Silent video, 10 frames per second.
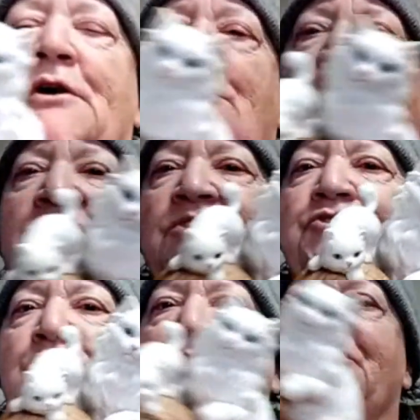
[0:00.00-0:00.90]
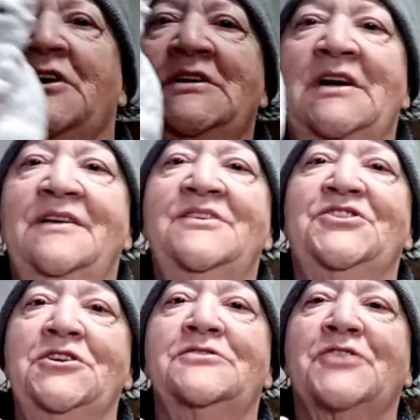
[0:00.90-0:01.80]
across the street,
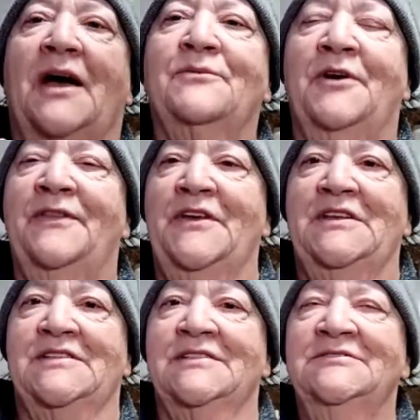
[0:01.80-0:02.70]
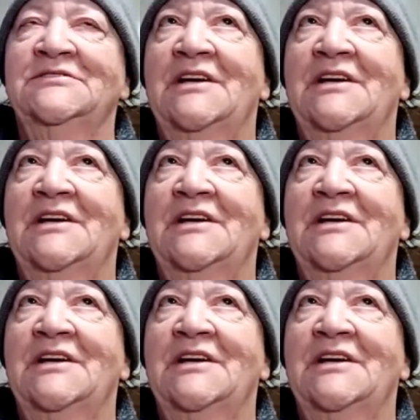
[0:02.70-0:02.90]
she used to have one of these.